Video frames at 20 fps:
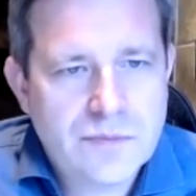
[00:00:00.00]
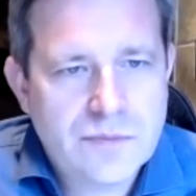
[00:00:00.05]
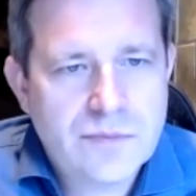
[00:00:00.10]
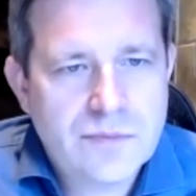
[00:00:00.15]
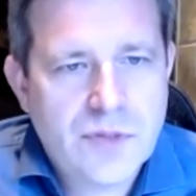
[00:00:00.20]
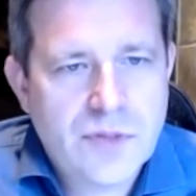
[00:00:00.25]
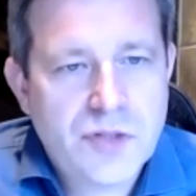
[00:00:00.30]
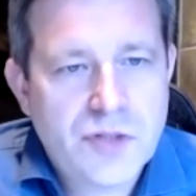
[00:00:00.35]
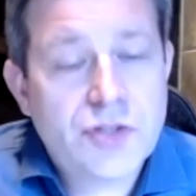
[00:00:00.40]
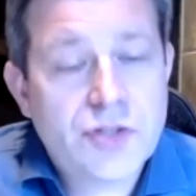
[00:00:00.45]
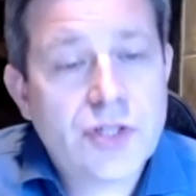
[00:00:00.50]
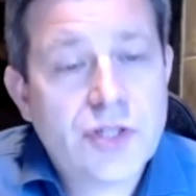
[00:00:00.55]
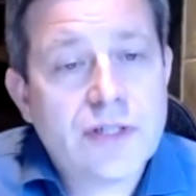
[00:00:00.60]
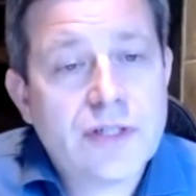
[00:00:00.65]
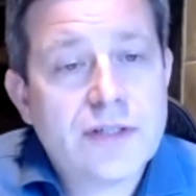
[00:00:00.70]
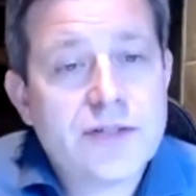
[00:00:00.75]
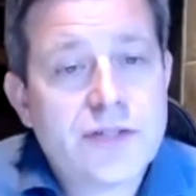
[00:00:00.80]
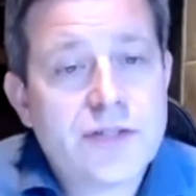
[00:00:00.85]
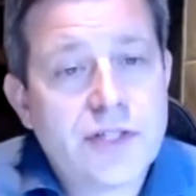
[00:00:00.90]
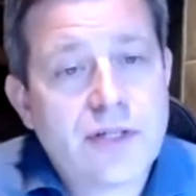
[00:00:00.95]

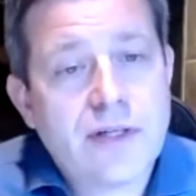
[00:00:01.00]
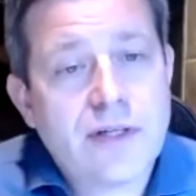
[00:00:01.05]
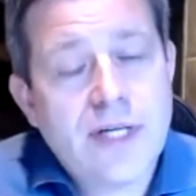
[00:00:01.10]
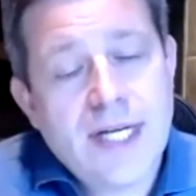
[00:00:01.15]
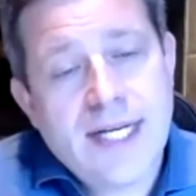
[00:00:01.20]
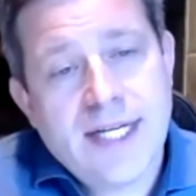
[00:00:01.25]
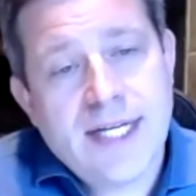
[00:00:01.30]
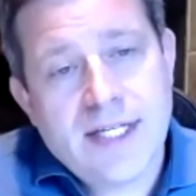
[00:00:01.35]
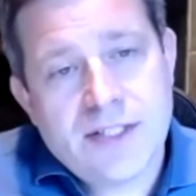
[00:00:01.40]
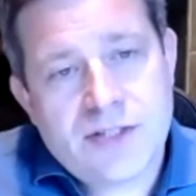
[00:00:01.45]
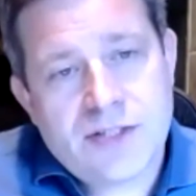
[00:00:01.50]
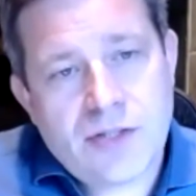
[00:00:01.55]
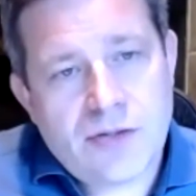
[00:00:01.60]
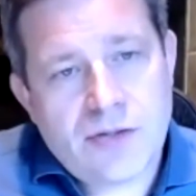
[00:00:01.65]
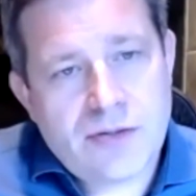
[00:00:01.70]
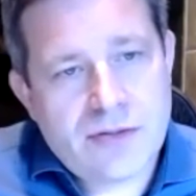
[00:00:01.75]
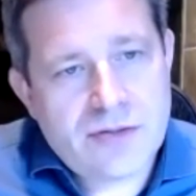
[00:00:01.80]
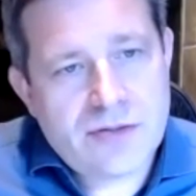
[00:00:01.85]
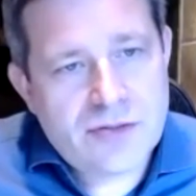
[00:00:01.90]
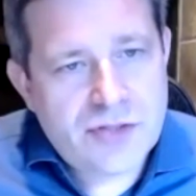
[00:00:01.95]
Sure, sure.
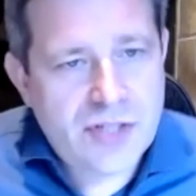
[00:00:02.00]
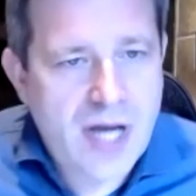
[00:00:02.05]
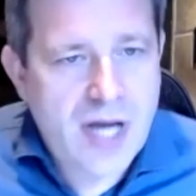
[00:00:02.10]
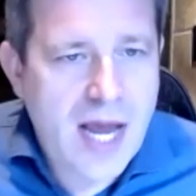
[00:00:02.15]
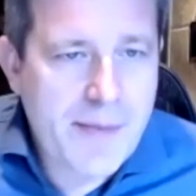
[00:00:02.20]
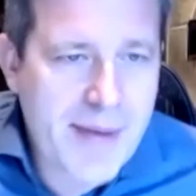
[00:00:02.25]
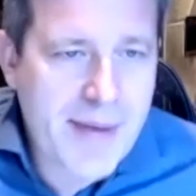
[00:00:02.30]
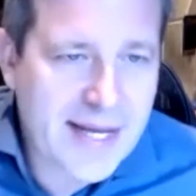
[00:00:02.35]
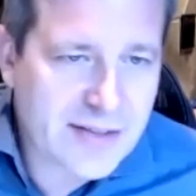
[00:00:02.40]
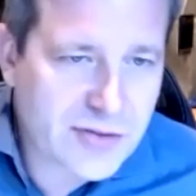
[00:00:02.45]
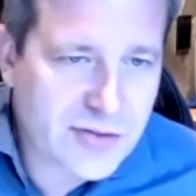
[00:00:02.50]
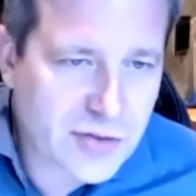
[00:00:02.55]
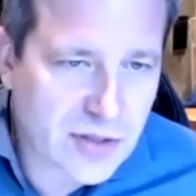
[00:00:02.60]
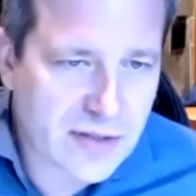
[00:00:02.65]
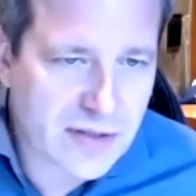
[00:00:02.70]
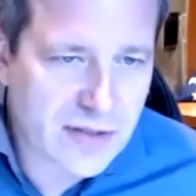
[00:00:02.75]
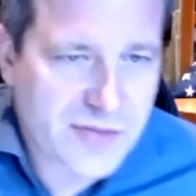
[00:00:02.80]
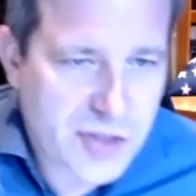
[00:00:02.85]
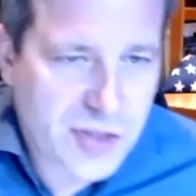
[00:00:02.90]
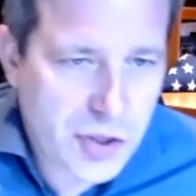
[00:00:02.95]
So Chime has
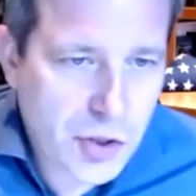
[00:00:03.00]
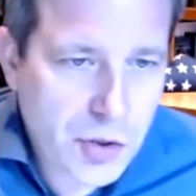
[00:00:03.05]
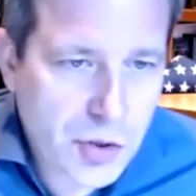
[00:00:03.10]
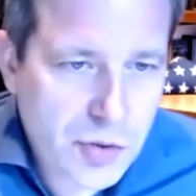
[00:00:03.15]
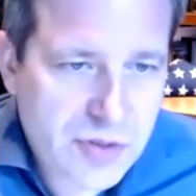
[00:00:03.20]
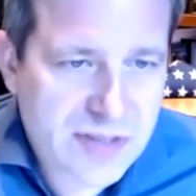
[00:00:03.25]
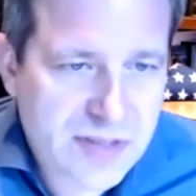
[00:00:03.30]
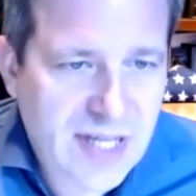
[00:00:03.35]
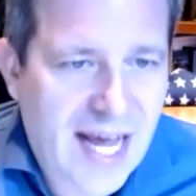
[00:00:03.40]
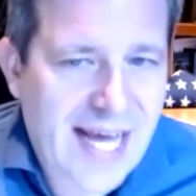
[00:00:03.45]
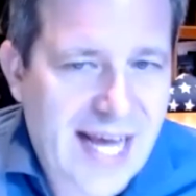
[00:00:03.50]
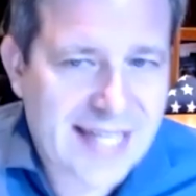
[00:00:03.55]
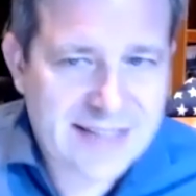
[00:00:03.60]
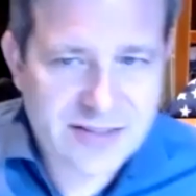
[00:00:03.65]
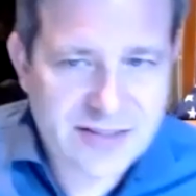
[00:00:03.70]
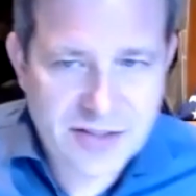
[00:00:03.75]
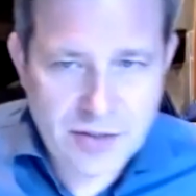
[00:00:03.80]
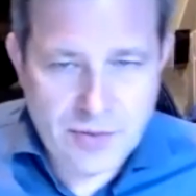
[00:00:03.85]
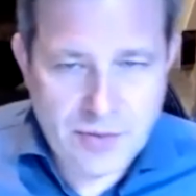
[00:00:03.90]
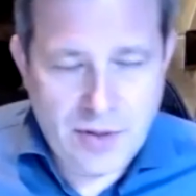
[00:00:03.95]
sort of two
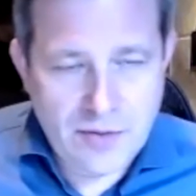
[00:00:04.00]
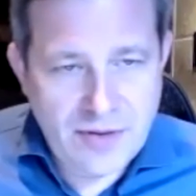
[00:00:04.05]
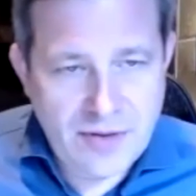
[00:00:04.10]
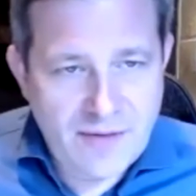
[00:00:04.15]
sides to it.